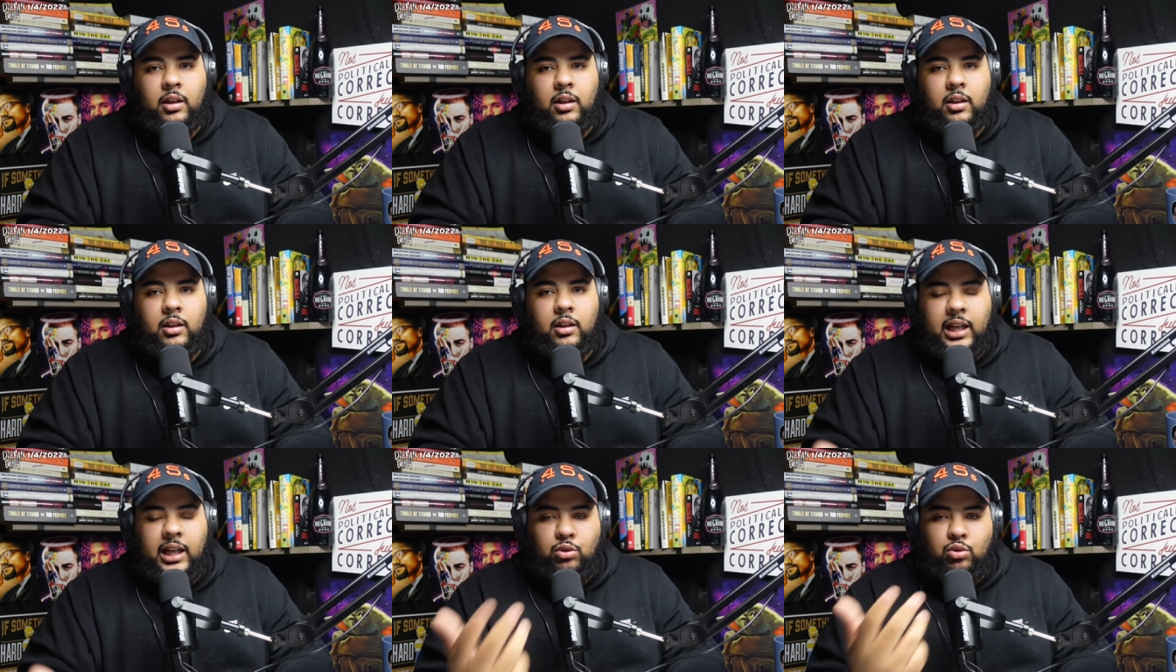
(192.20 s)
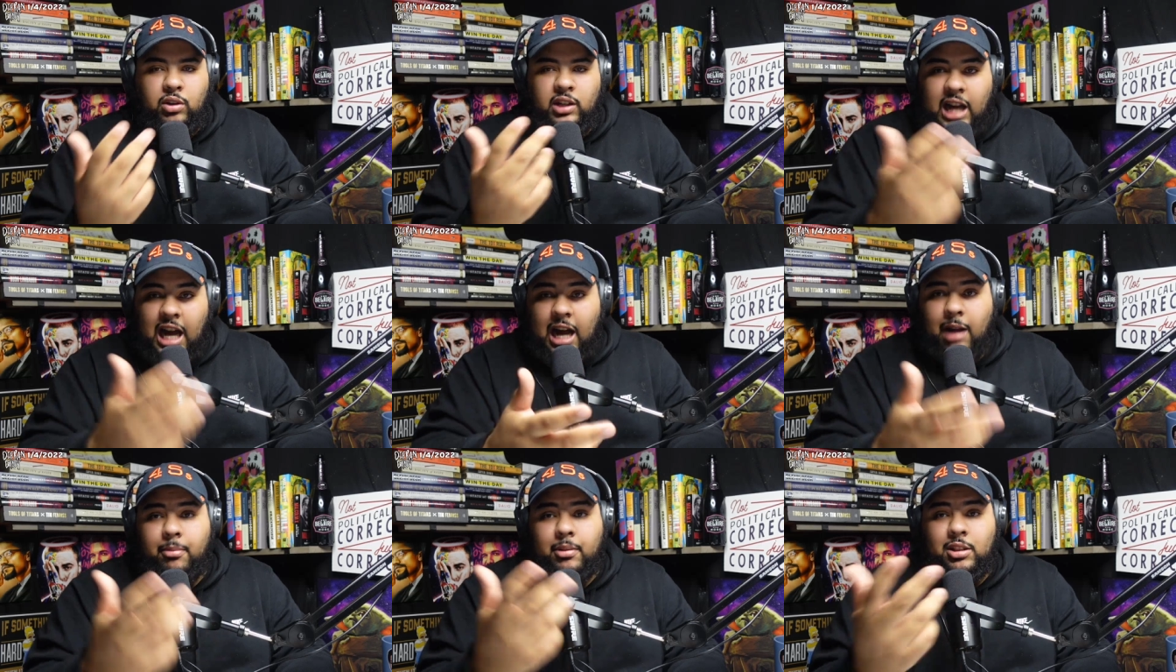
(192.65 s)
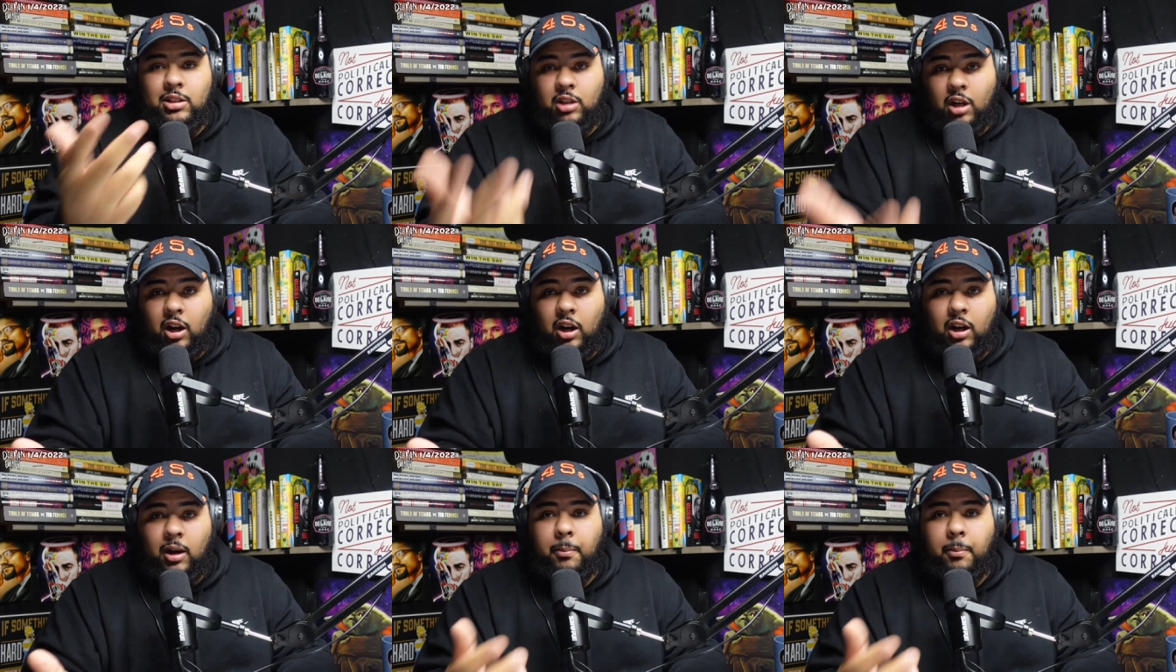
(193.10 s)
That's what goblins
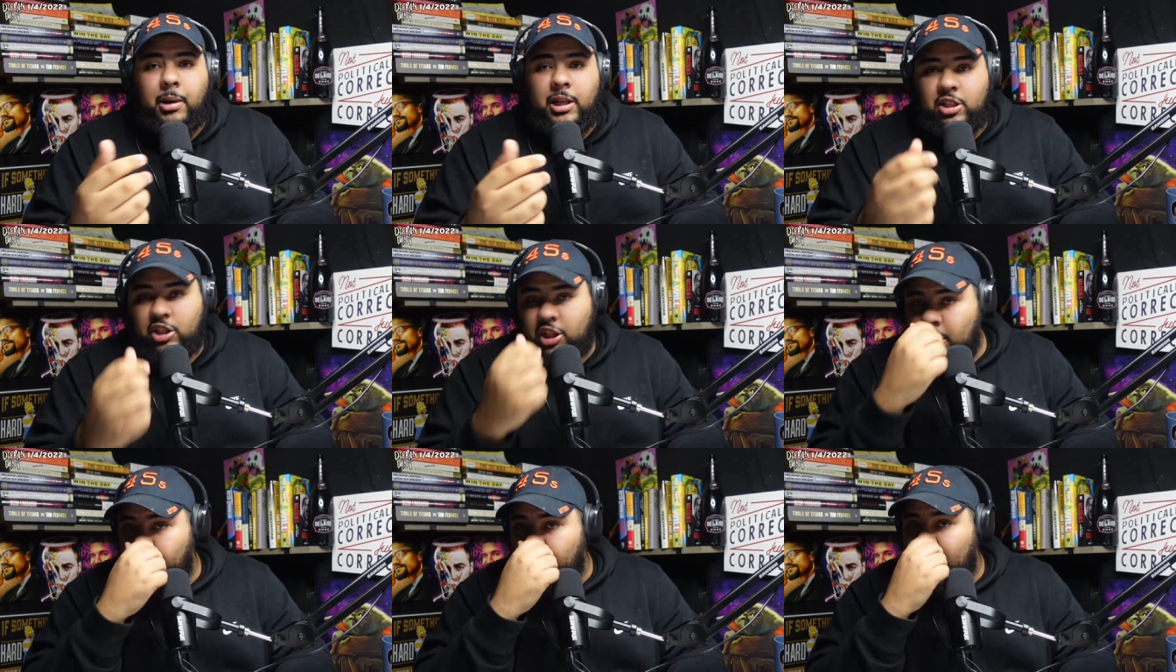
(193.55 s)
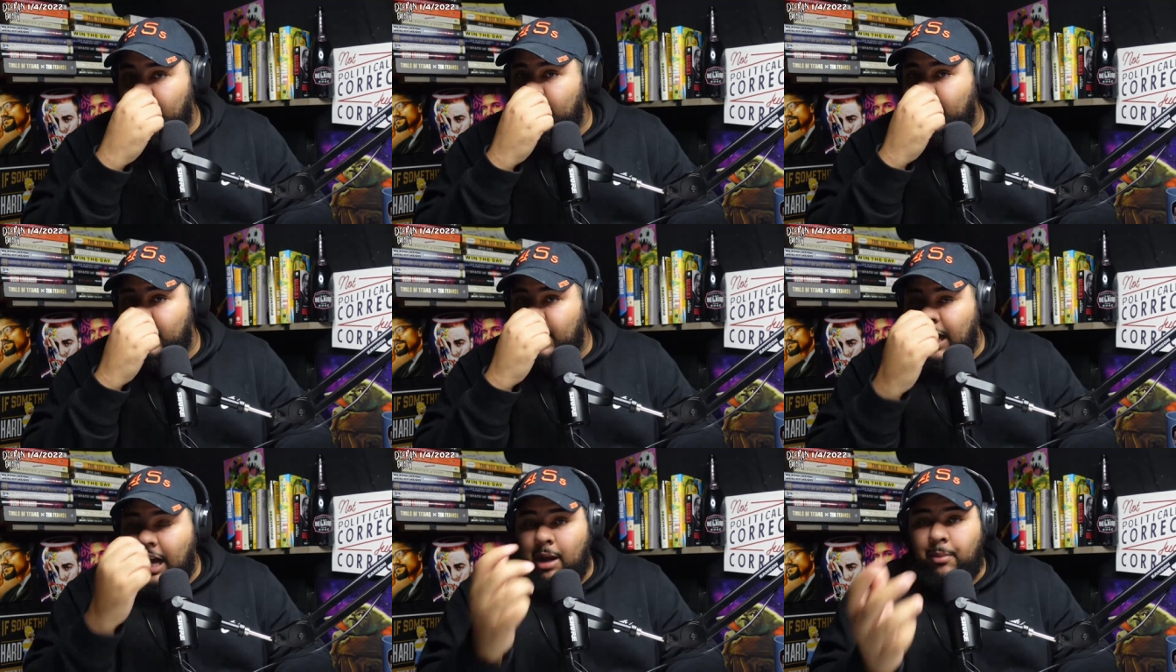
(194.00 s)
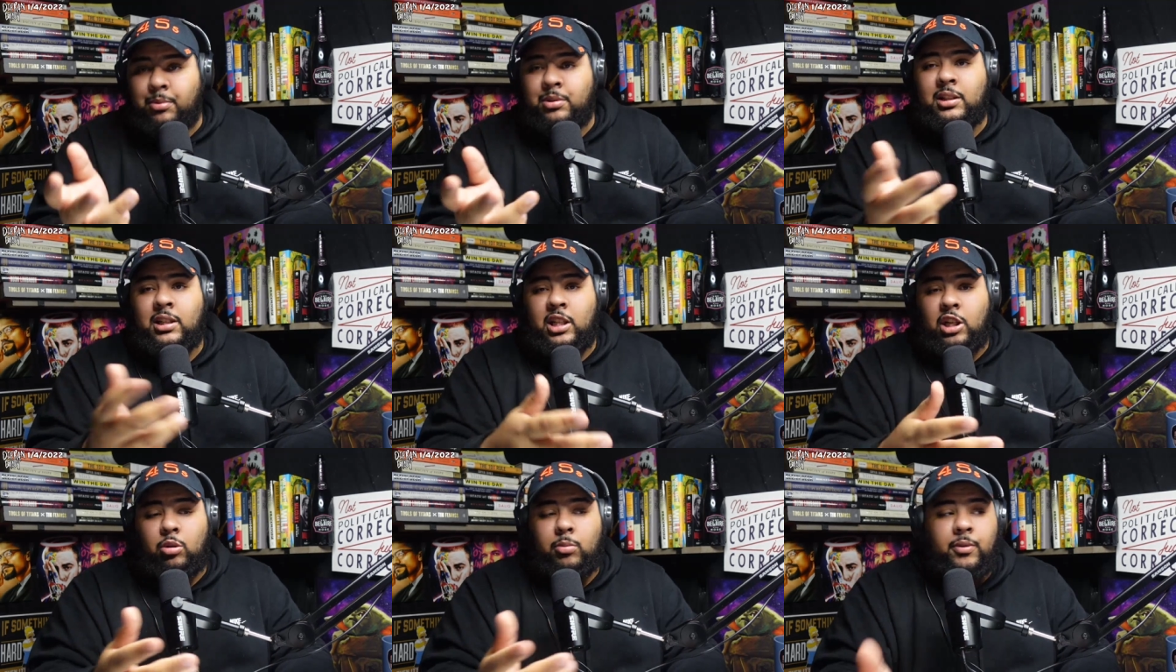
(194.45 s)
are. But she made the goblins in
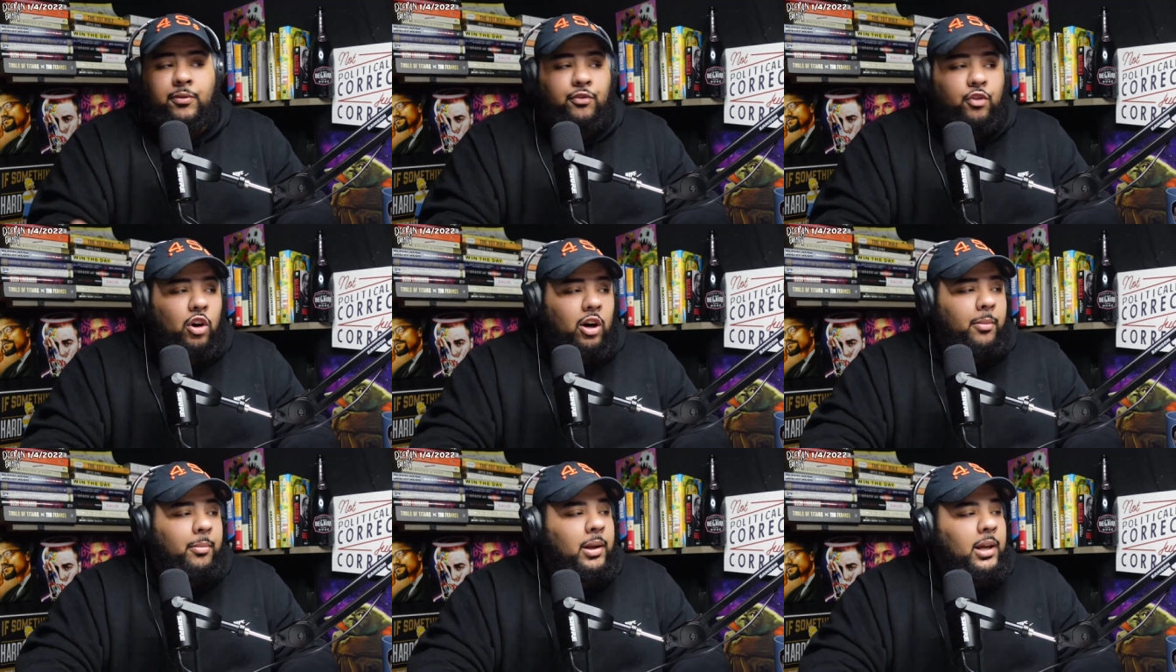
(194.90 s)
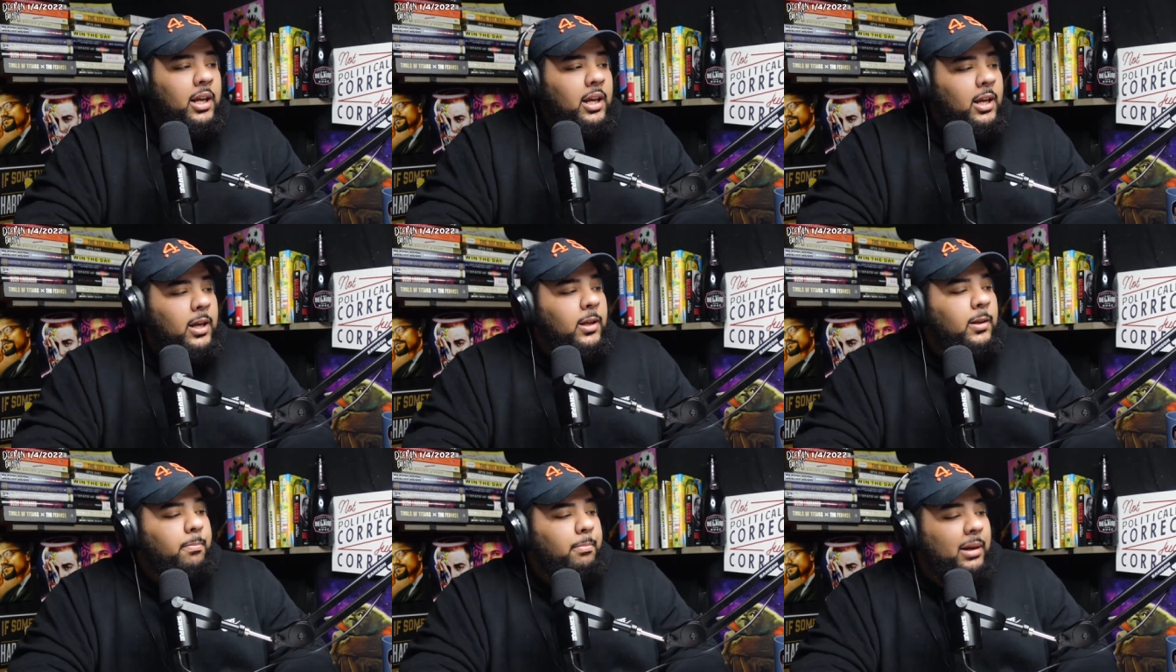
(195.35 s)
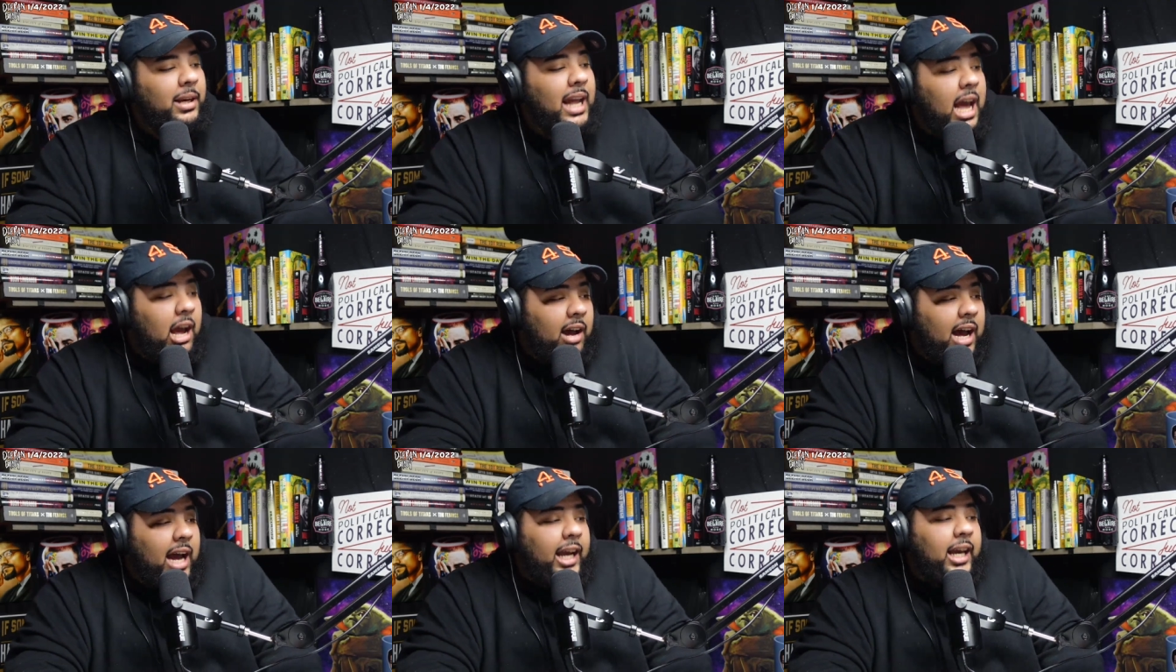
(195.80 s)
human form. But
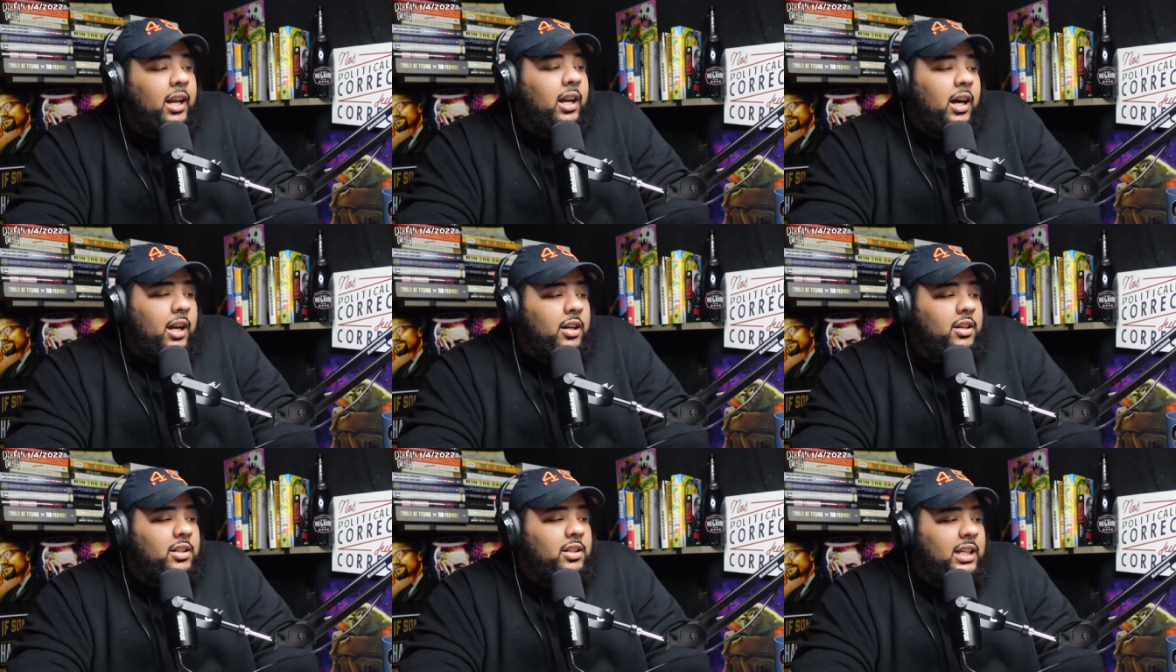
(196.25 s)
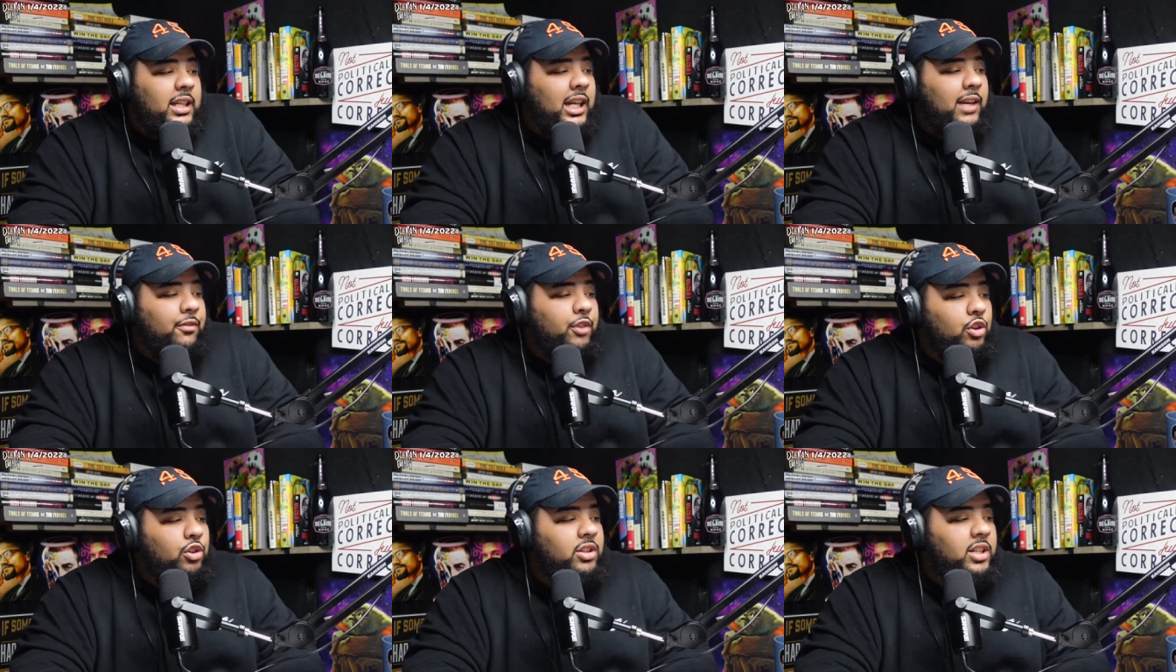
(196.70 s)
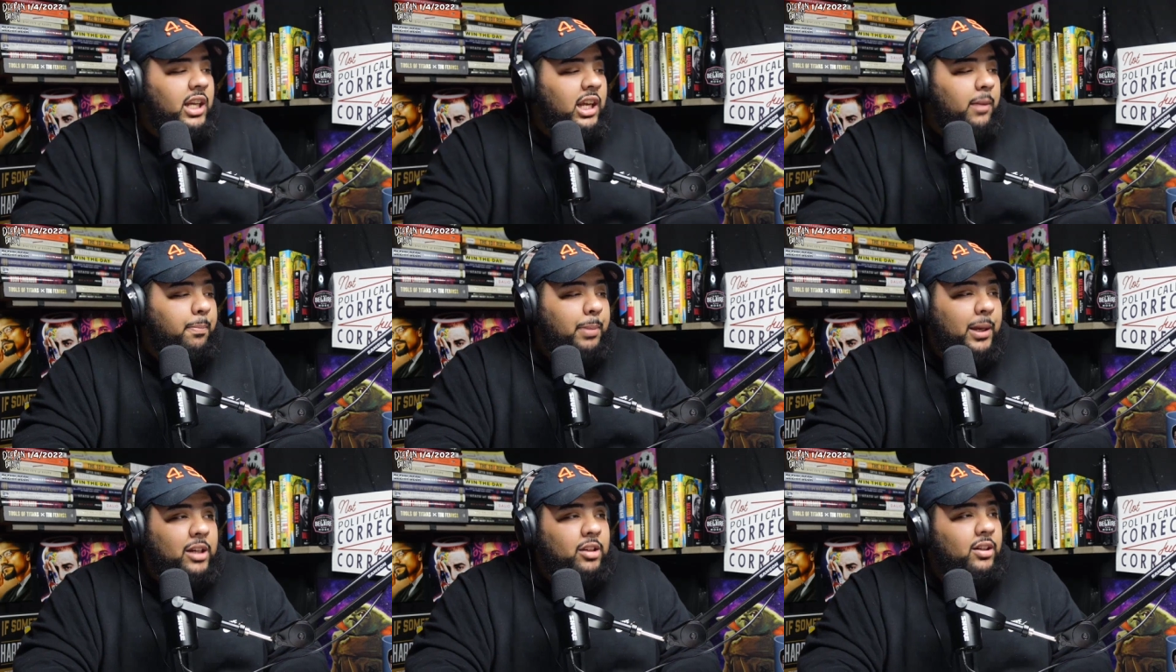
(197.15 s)
now I can understand if you see a
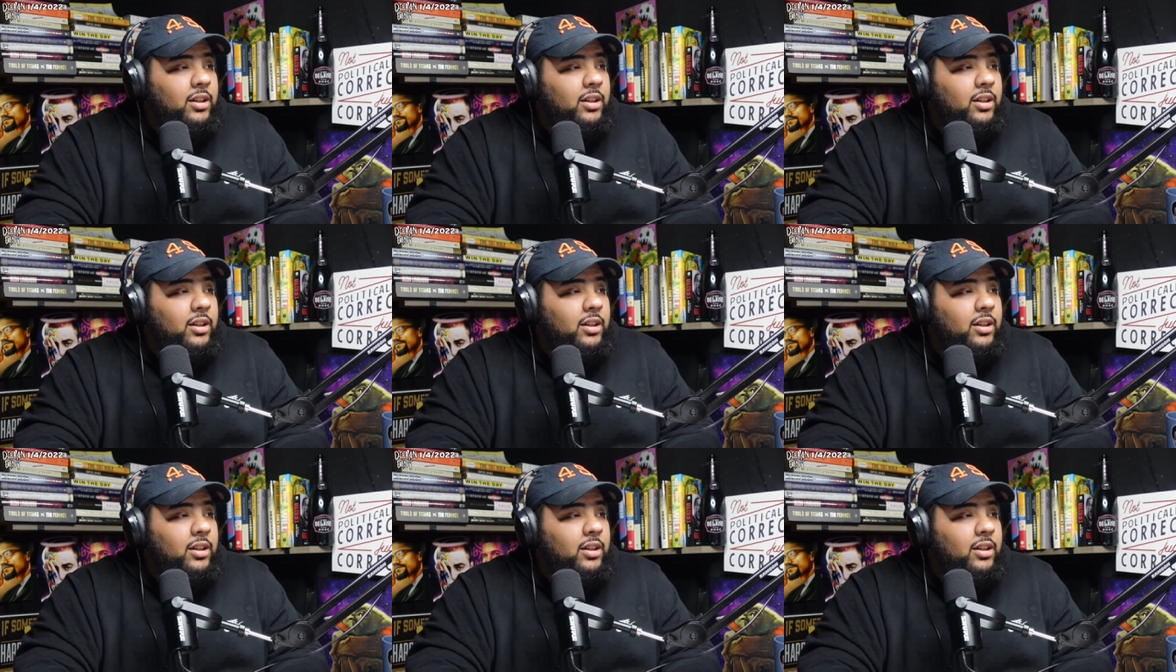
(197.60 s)
picture